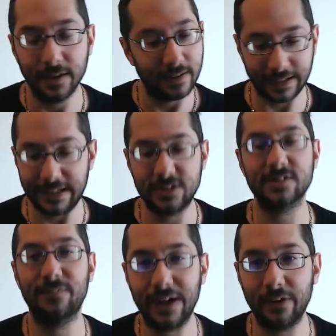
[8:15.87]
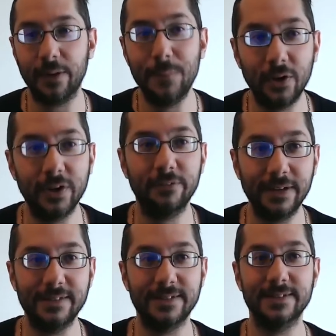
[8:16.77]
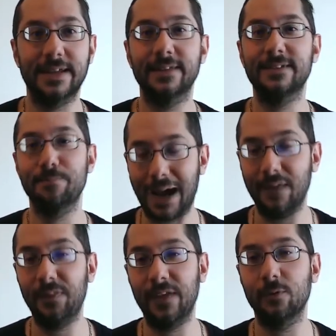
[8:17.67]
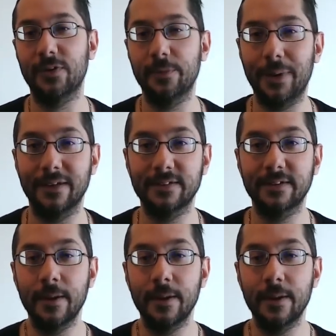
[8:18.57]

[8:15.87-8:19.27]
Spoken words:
like, he just found a million reasons that this bad thing was the best.